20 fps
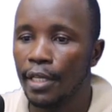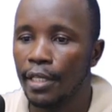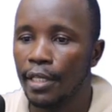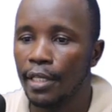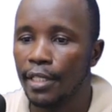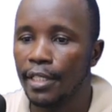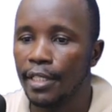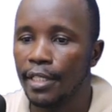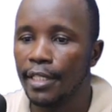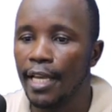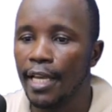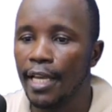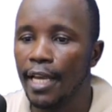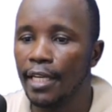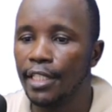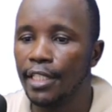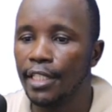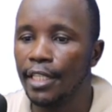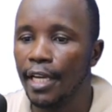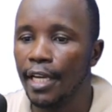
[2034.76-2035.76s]

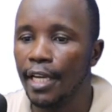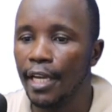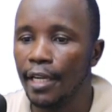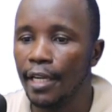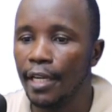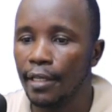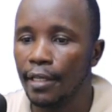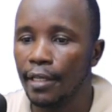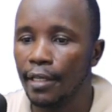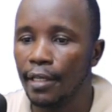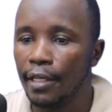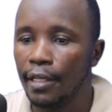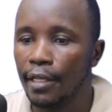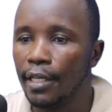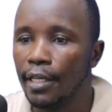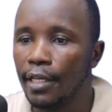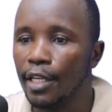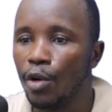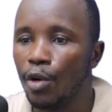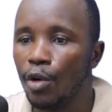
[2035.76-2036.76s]
Zj will
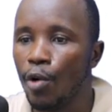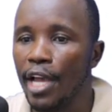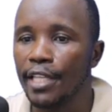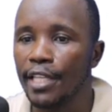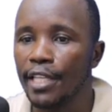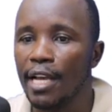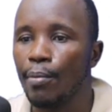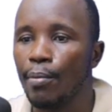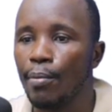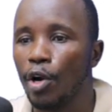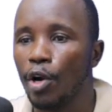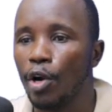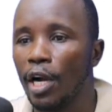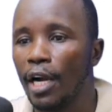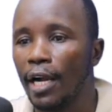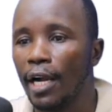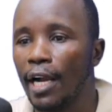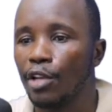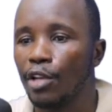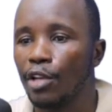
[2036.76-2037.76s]
require some
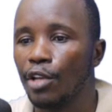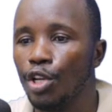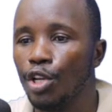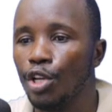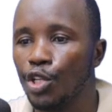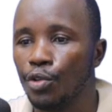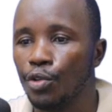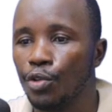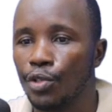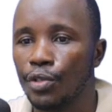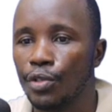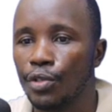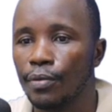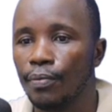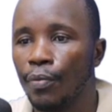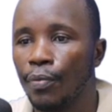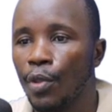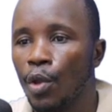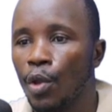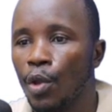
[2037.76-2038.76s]
calculations.
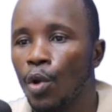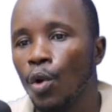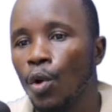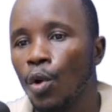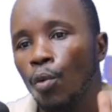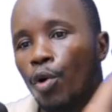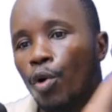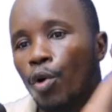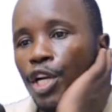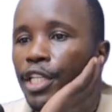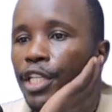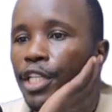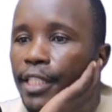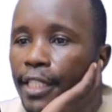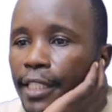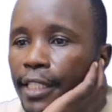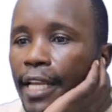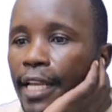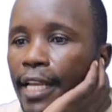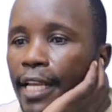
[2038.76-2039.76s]
What
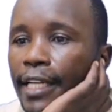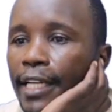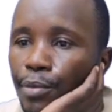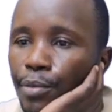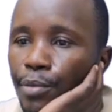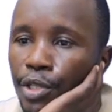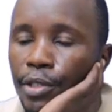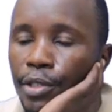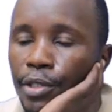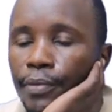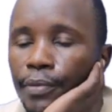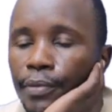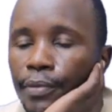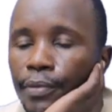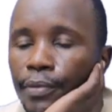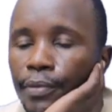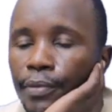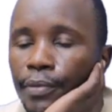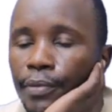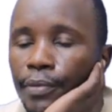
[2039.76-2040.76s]
is 10 times 0?
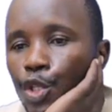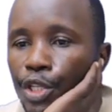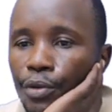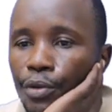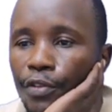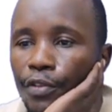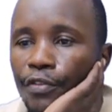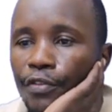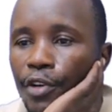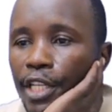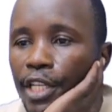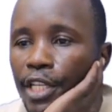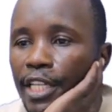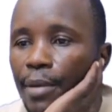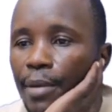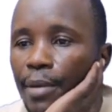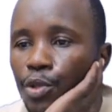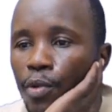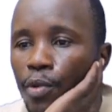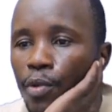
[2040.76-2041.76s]
0. 14
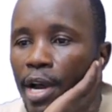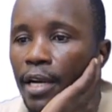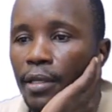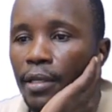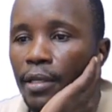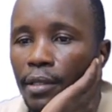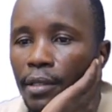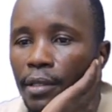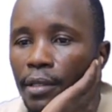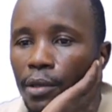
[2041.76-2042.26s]
times 1?